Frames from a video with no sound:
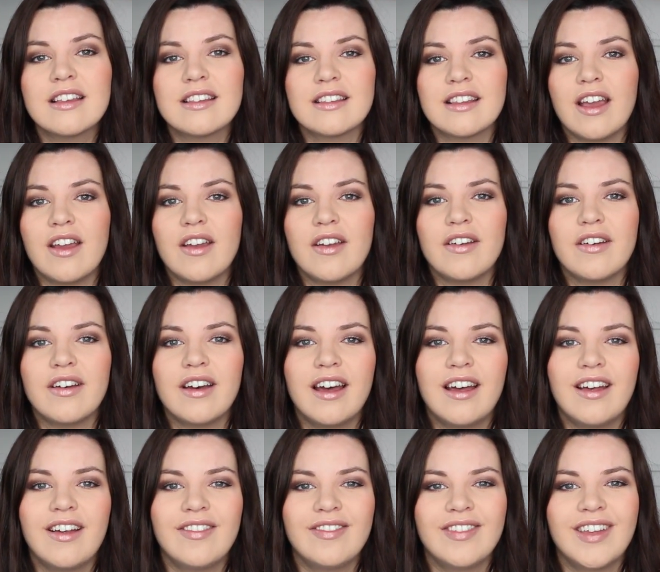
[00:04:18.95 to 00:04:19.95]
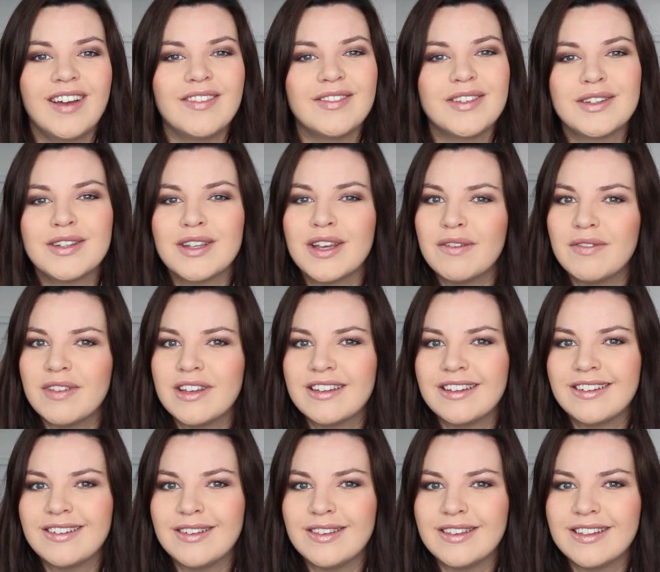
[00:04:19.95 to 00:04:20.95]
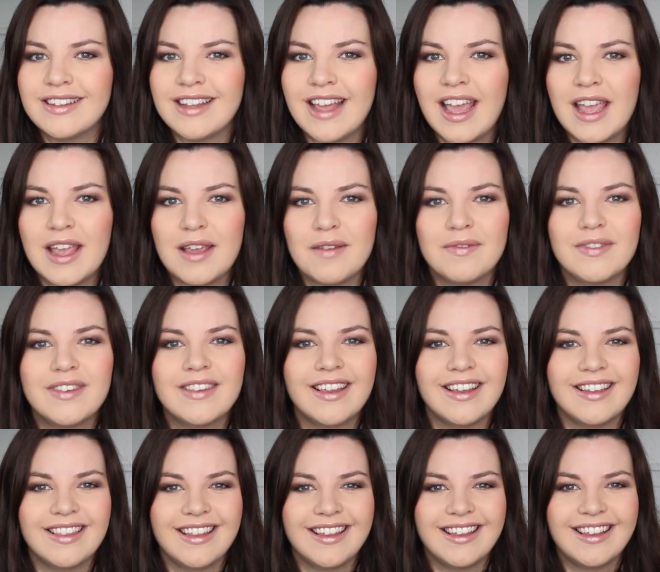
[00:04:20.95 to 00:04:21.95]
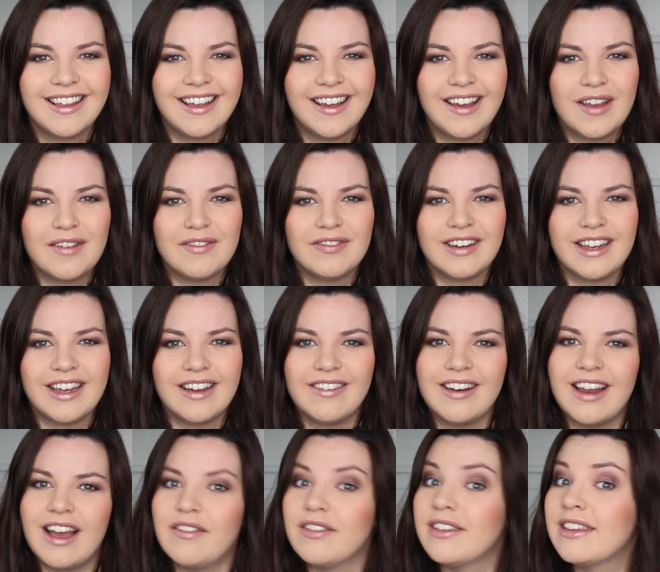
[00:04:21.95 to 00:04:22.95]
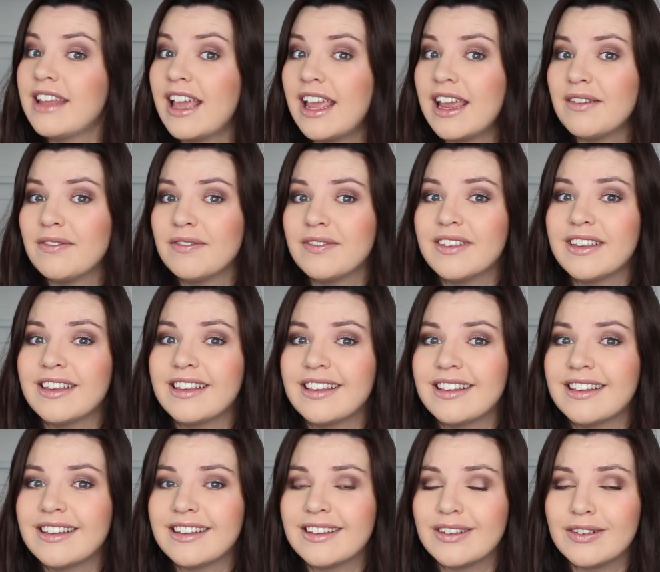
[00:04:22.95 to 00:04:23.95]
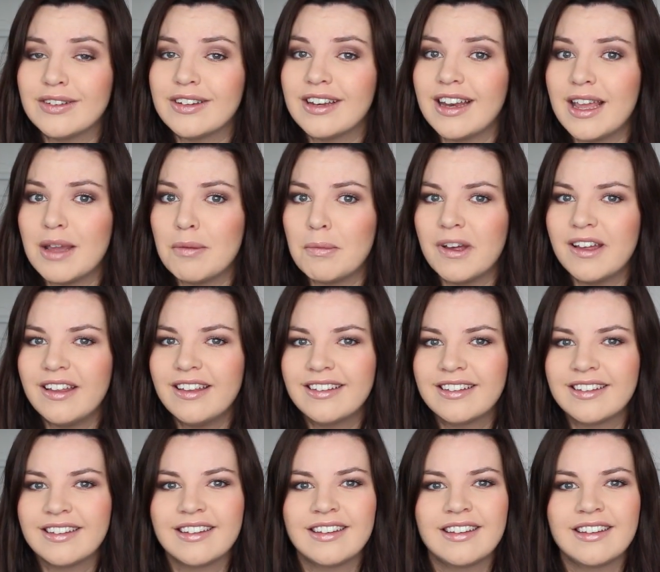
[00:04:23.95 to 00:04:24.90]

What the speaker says: So I'm determined to do the same, so that hopefully I will have the same good labour.